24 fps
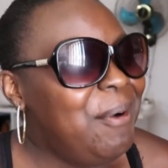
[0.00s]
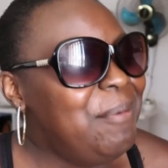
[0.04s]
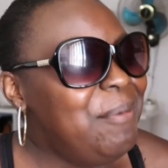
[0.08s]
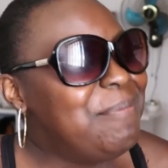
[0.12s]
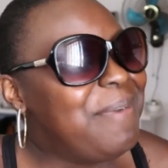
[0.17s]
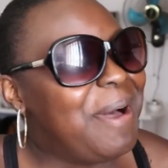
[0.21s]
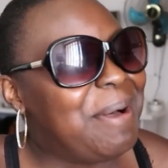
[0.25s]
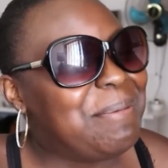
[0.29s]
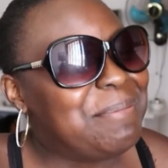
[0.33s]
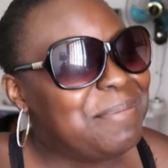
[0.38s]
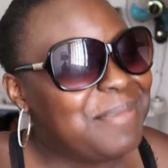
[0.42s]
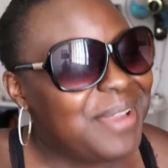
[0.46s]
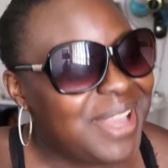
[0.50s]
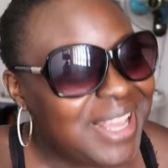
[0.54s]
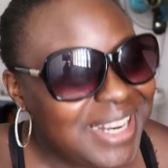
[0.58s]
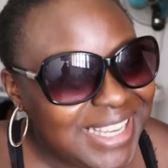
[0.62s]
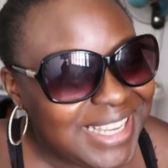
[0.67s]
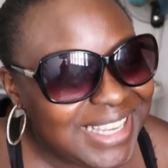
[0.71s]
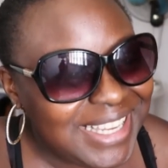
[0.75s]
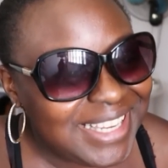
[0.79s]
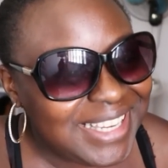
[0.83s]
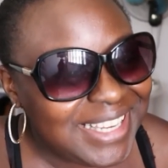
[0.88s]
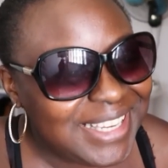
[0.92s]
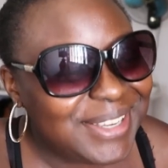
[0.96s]
oh my
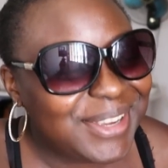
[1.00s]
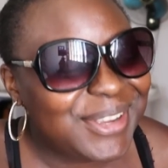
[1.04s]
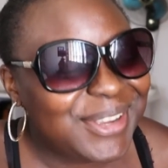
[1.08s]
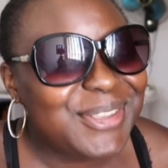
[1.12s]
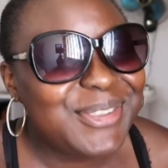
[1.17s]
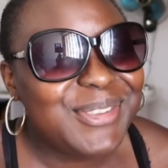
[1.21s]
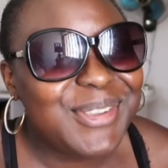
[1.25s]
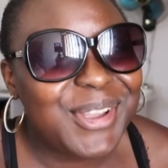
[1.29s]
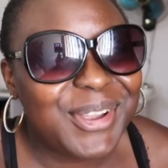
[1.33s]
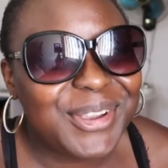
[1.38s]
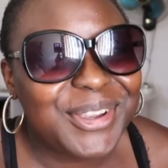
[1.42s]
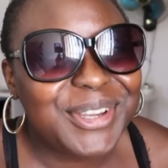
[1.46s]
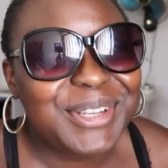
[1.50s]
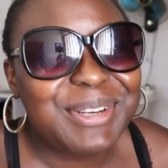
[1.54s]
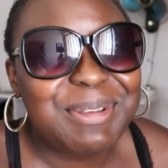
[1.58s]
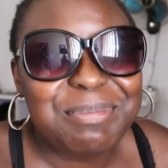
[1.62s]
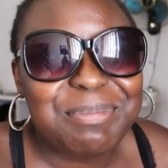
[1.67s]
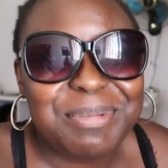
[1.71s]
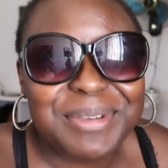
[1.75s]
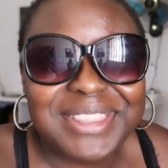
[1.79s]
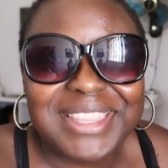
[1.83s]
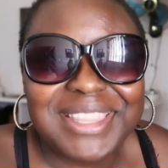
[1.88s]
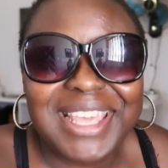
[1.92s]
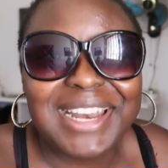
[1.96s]
money you're not gonna
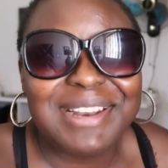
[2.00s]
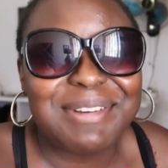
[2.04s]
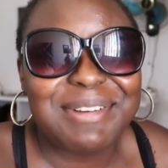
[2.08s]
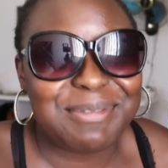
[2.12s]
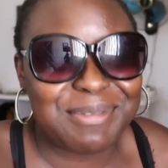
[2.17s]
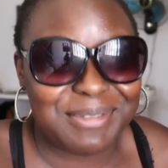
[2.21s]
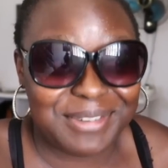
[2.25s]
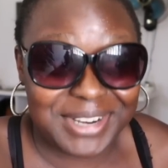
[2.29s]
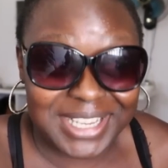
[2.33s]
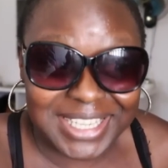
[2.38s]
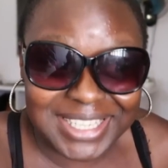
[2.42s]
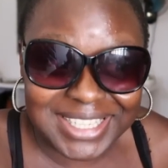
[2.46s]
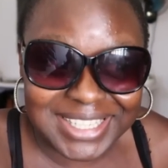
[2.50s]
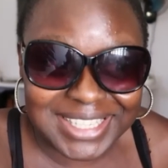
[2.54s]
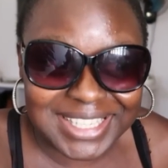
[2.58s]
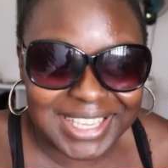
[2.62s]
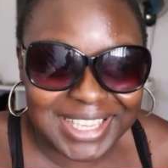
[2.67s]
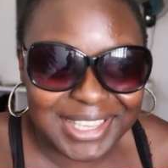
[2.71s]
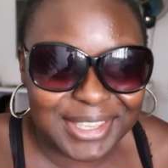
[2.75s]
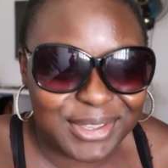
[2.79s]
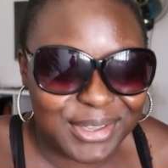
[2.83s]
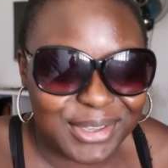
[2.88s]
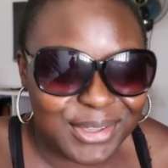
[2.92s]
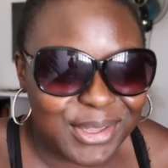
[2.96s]
put that at
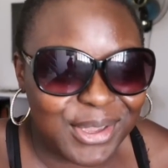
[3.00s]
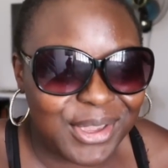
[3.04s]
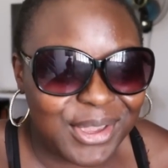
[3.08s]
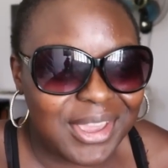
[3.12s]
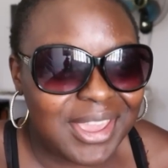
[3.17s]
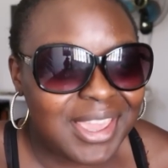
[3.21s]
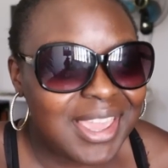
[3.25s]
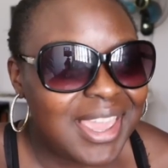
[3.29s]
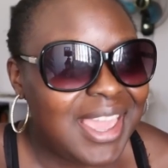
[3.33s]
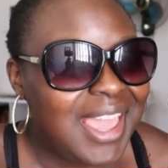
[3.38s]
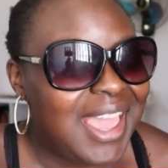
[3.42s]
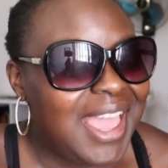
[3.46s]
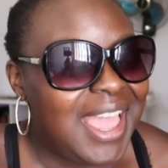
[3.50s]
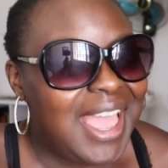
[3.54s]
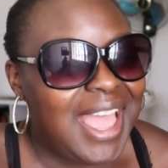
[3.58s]
risk you know